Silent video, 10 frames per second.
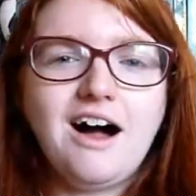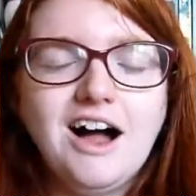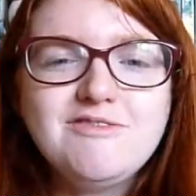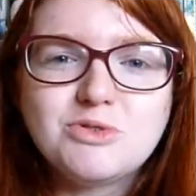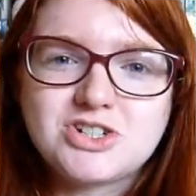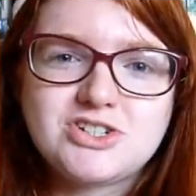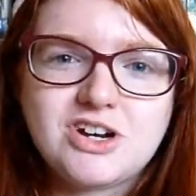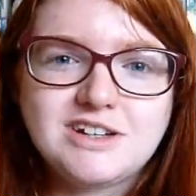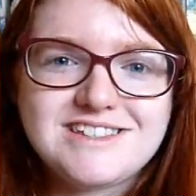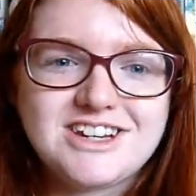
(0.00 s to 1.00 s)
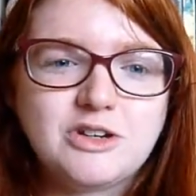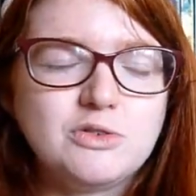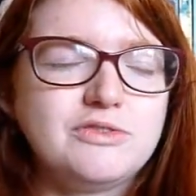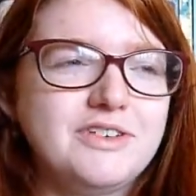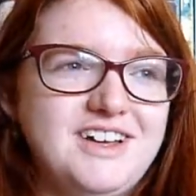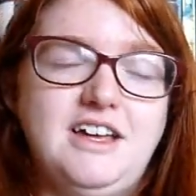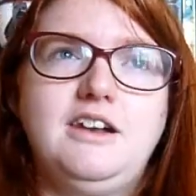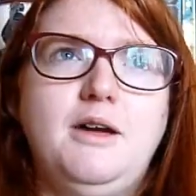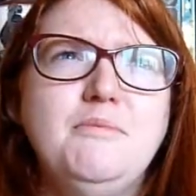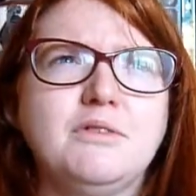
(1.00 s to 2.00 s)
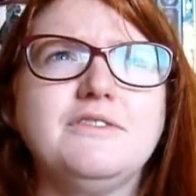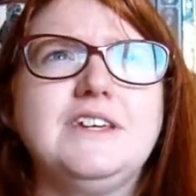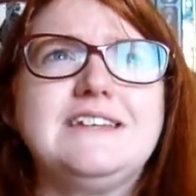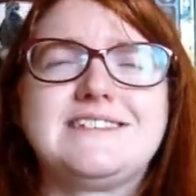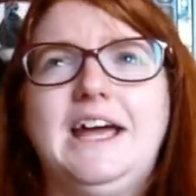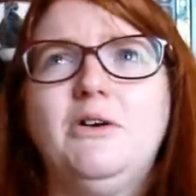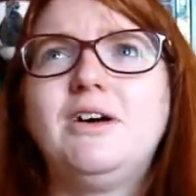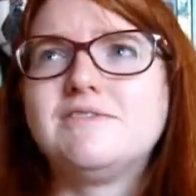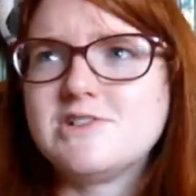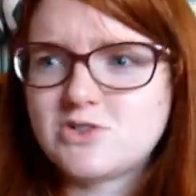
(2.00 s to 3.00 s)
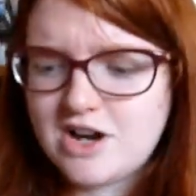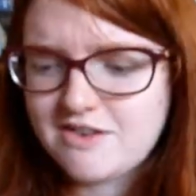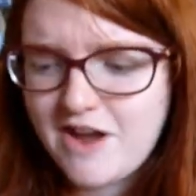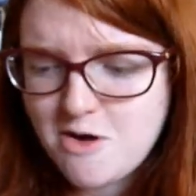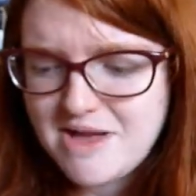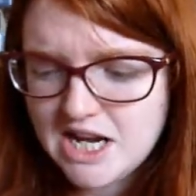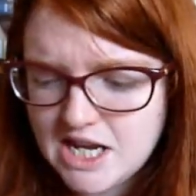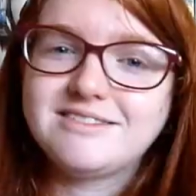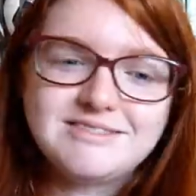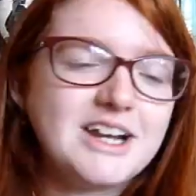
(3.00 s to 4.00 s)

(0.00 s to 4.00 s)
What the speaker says: I've watched Charlie's channel for a number of years now, I've lost track of how many,